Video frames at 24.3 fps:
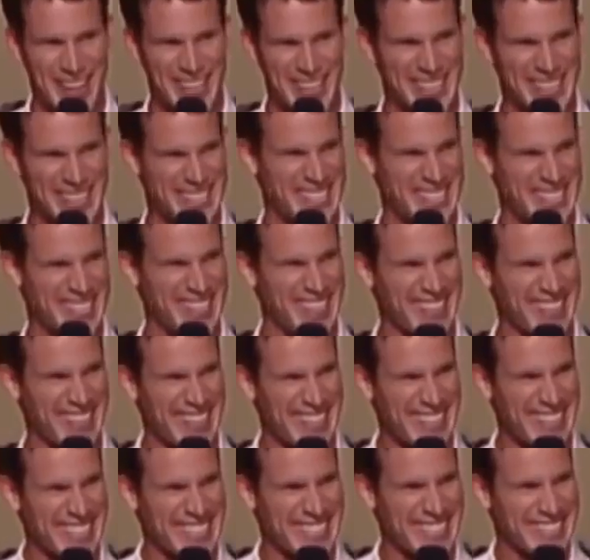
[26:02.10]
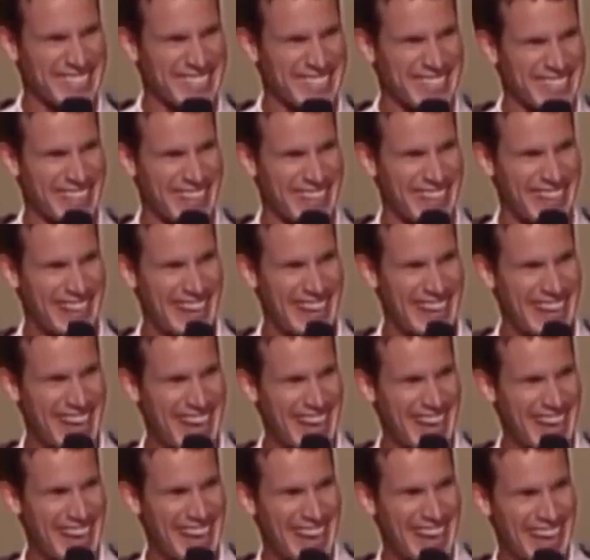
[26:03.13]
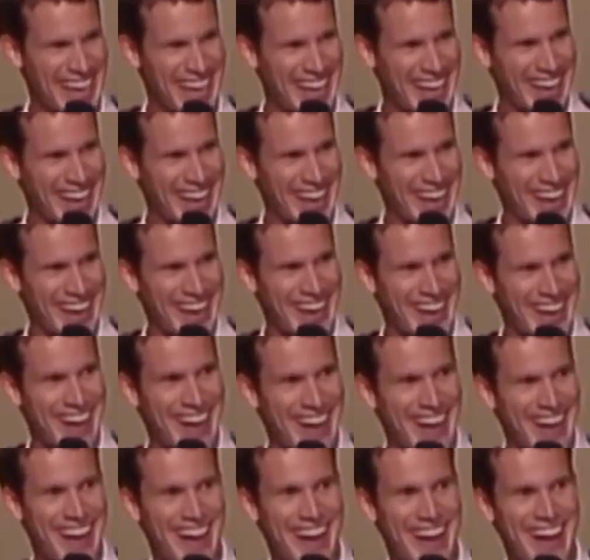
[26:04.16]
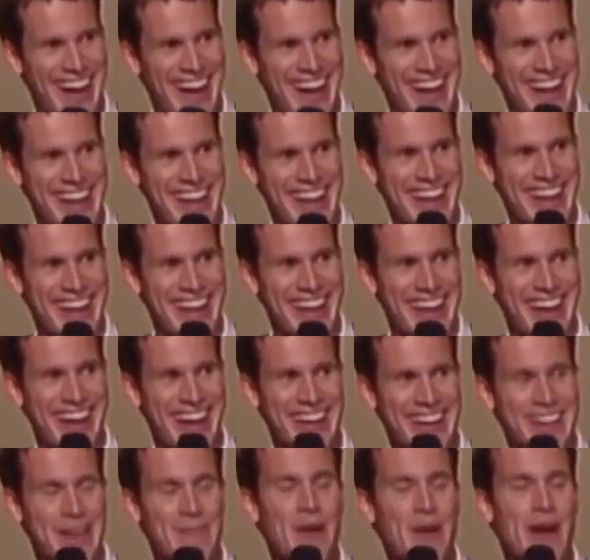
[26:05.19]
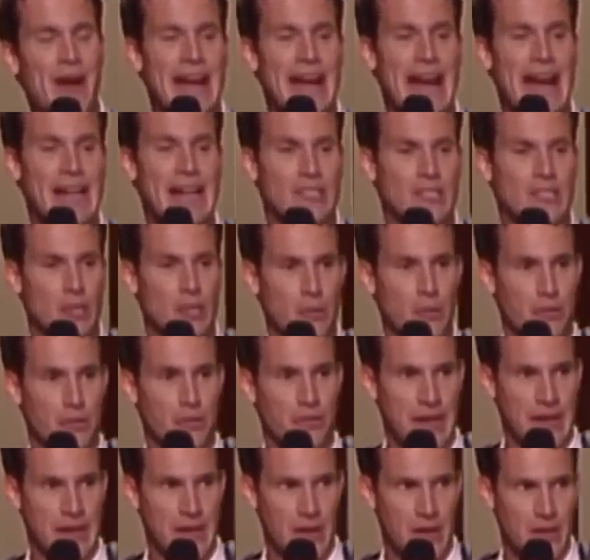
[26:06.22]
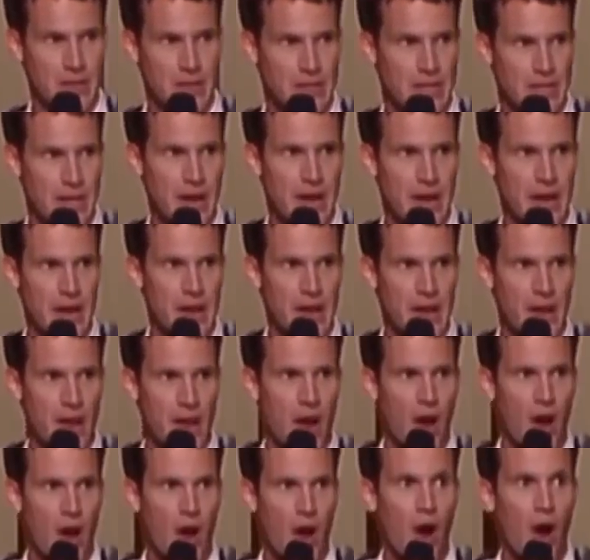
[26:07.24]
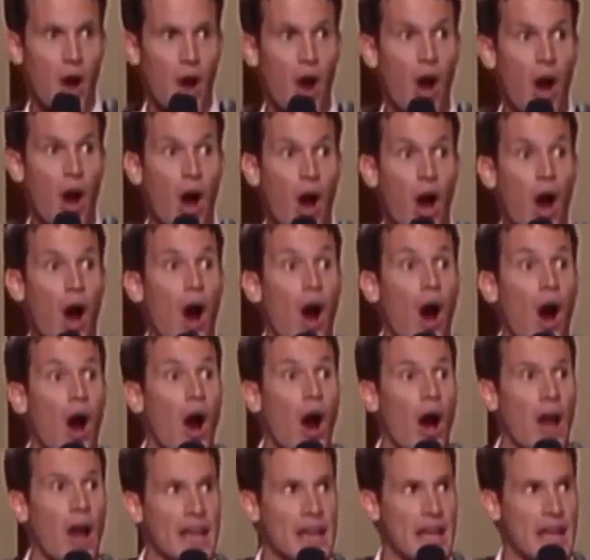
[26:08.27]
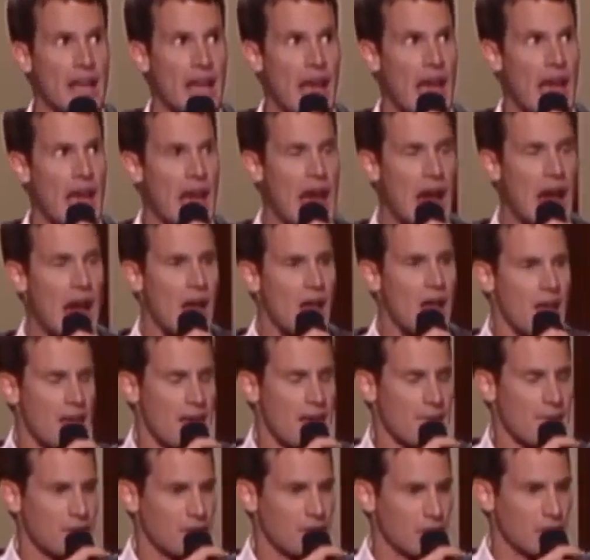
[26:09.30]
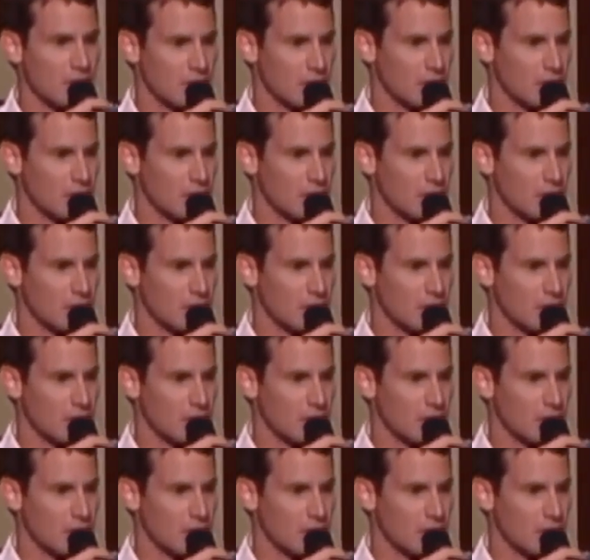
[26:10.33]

Are you ticklish? Are you? All right, come on, guys. 2 fingers. There you go. Oh, yeah. That